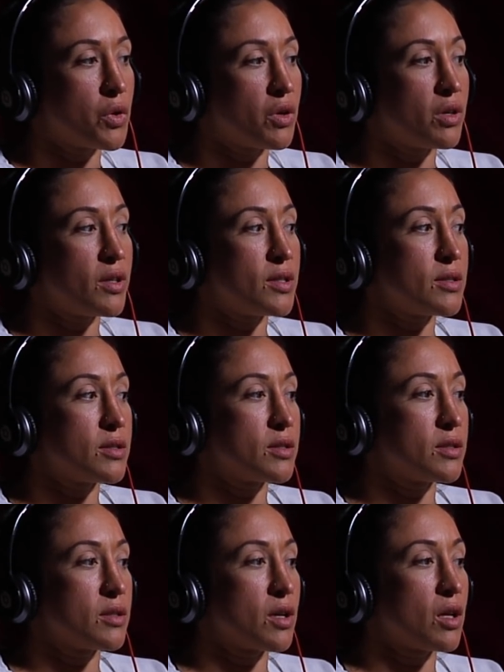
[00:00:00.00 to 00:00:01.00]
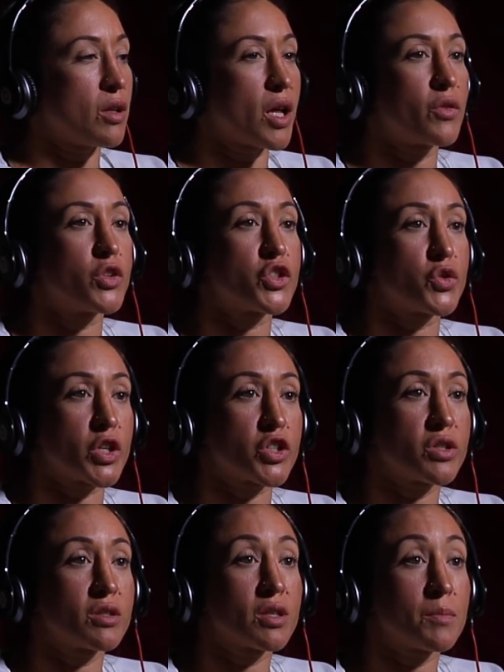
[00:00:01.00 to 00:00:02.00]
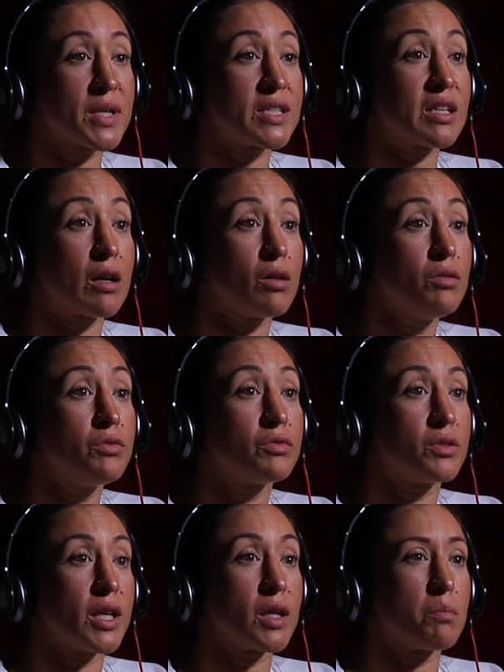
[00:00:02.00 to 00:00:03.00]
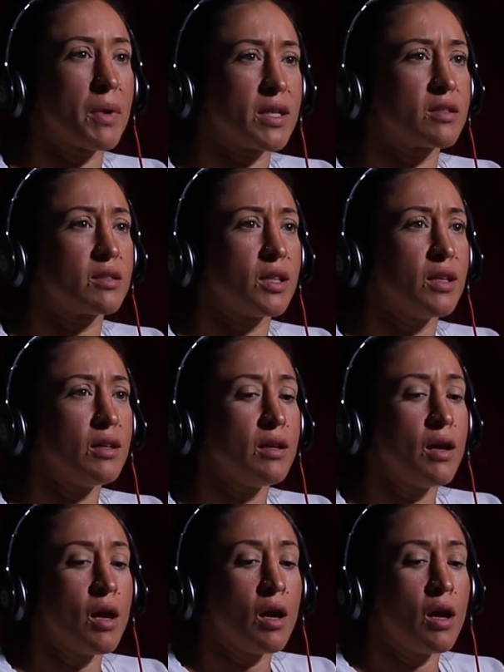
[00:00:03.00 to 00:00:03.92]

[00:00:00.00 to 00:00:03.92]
put a lot of restrictions on myself, like mentally.